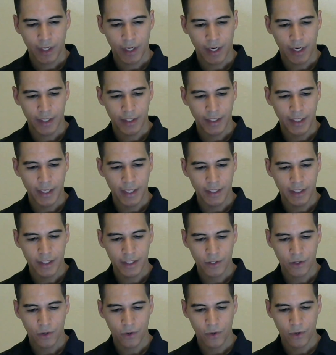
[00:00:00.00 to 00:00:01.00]
a
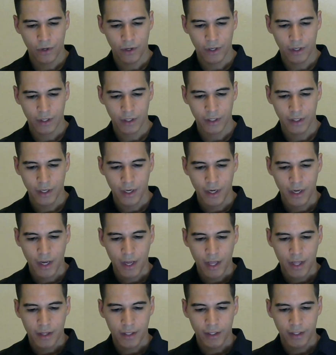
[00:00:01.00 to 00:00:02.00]
needless horror.
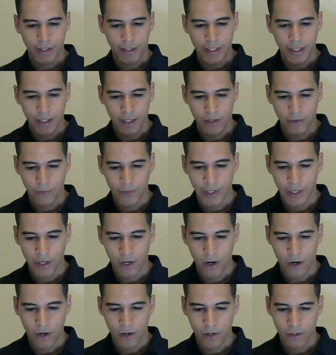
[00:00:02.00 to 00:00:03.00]
The League
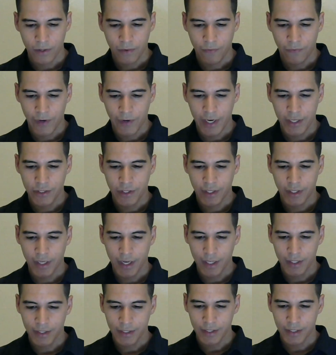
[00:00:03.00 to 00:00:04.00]
recalled Frederick
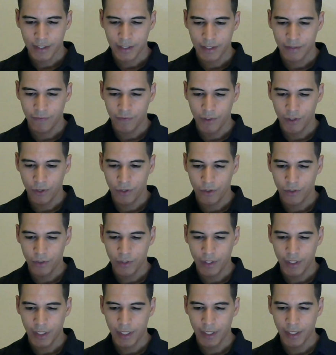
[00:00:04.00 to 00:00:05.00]
Douglass's view,
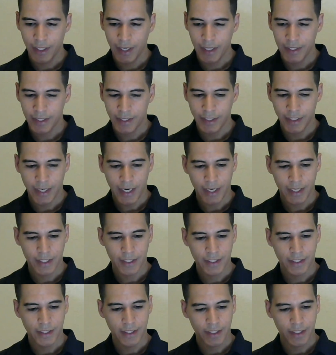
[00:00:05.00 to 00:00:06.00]
enunciated
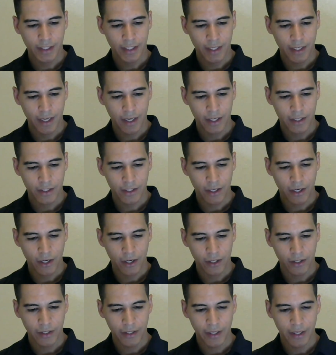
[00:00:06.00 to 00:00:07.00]
60 years
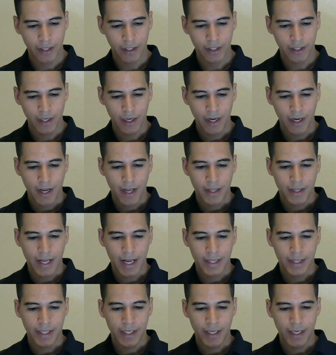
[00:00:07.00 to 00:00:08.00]
earlier,
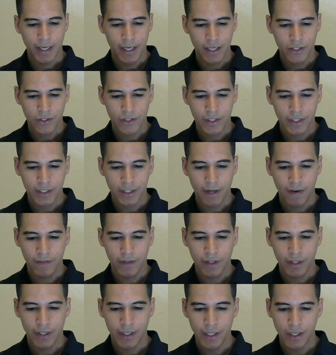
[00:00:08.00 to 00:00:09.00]
that the interests of
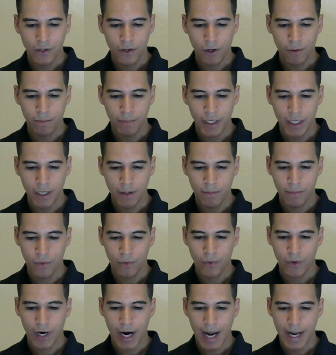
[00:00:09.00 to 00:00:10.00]
the Negro people
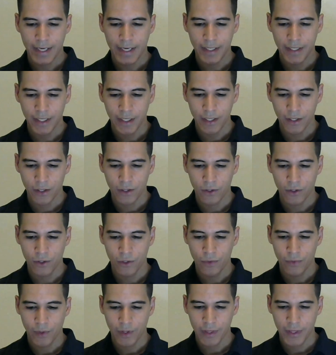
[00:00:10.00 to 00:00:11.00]
were
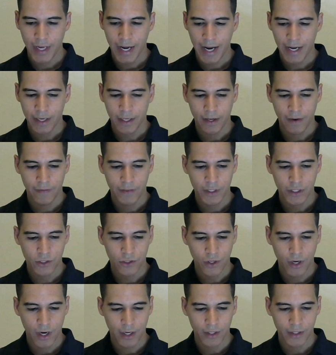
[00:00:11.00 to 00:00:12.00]
identical with that of the
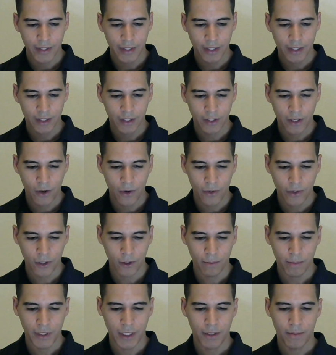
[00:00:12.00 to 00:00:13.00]
struggling colonial
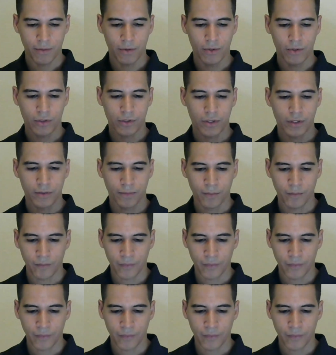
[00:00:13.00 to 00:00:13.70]
peoples.